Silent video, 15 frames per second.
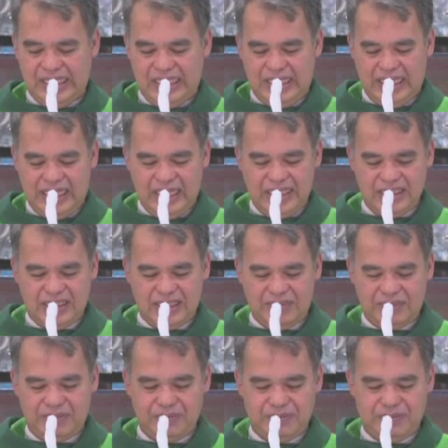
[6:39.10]
He ends
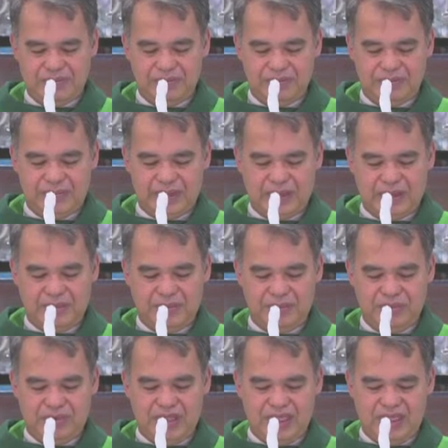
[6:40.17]
up
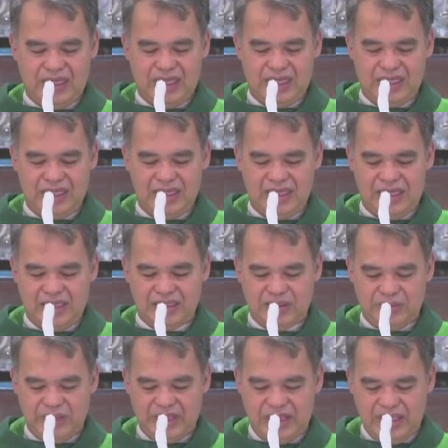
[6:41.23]
putting God as a
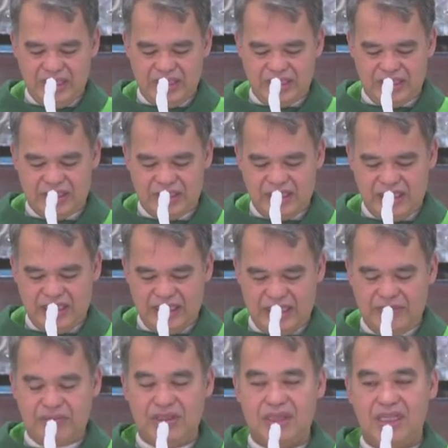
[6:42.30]
witness that
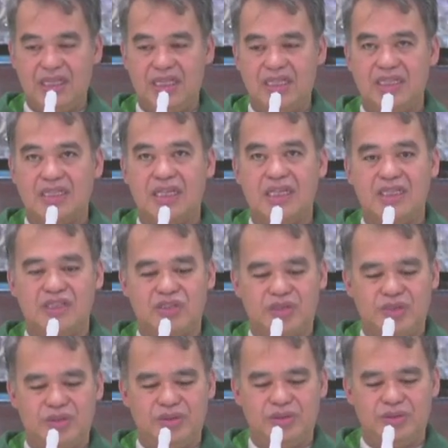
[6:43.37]
everything he said is
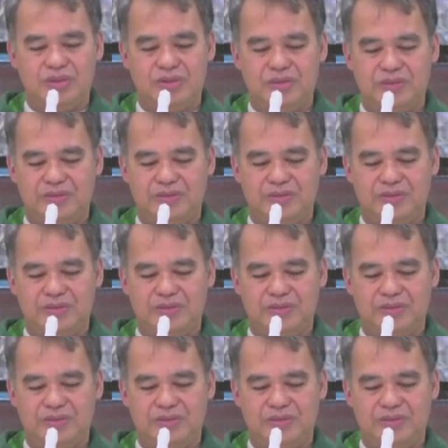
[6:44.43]
true,